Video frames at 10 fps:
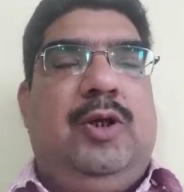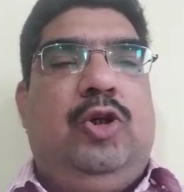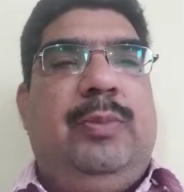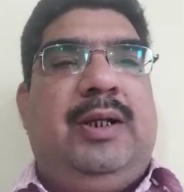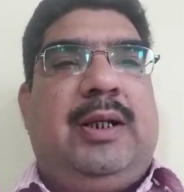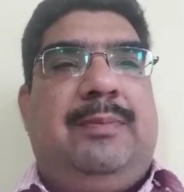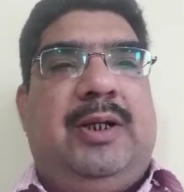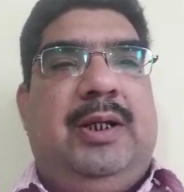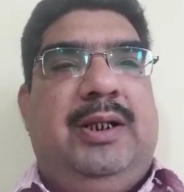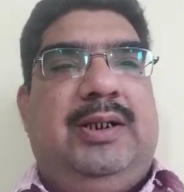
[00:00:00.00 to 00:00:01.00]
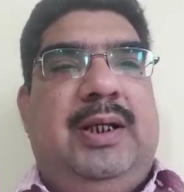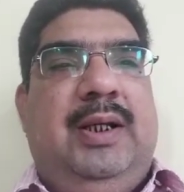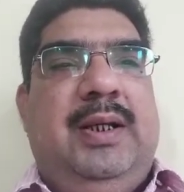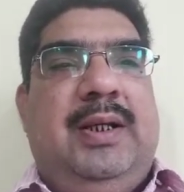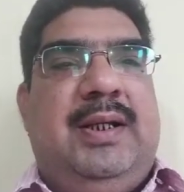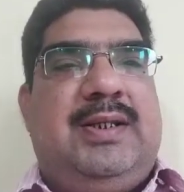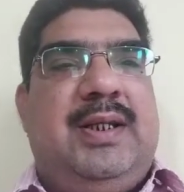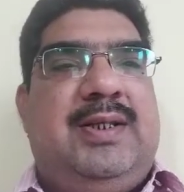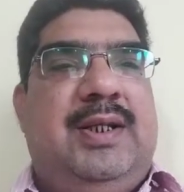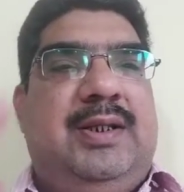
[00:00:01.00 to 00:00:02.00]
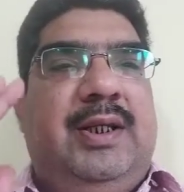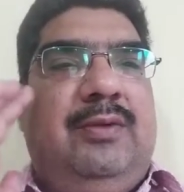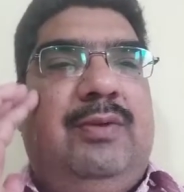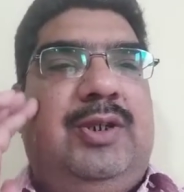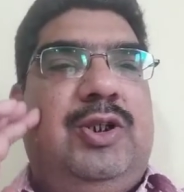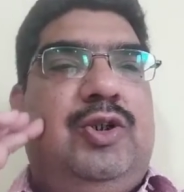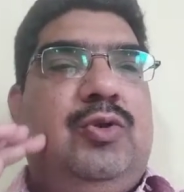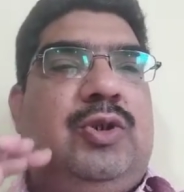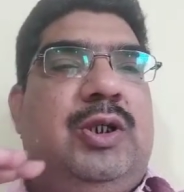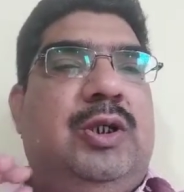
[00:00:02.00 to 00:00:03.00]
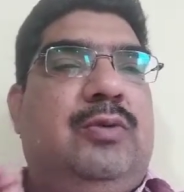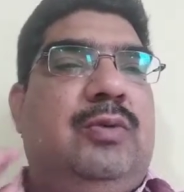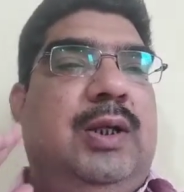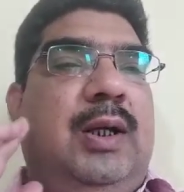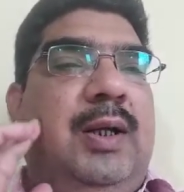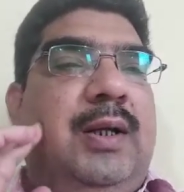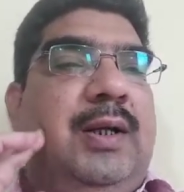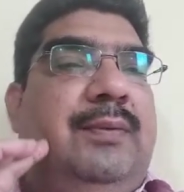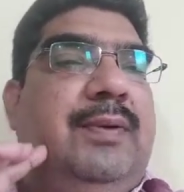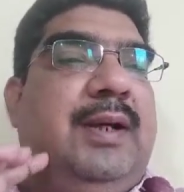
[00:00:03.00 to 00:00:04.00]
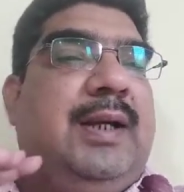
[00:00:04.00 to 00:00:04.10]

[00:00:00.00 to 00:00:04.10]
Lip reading: Human capital is a necessary thing which is used into the different